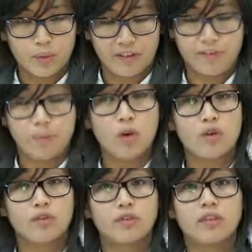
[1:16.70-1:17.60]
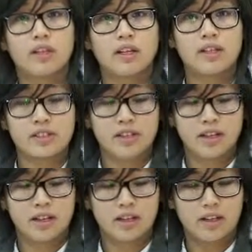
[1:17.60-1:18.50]
with both
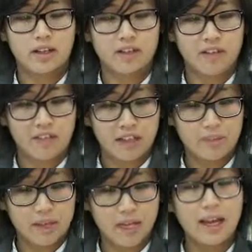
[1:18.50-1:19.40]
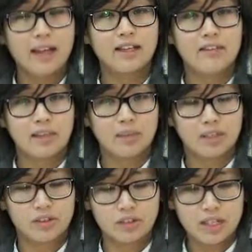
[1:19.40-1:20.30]
developing and developed
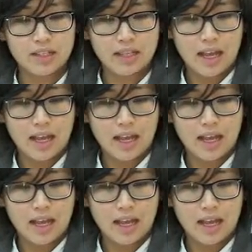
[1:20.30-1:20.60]
countries.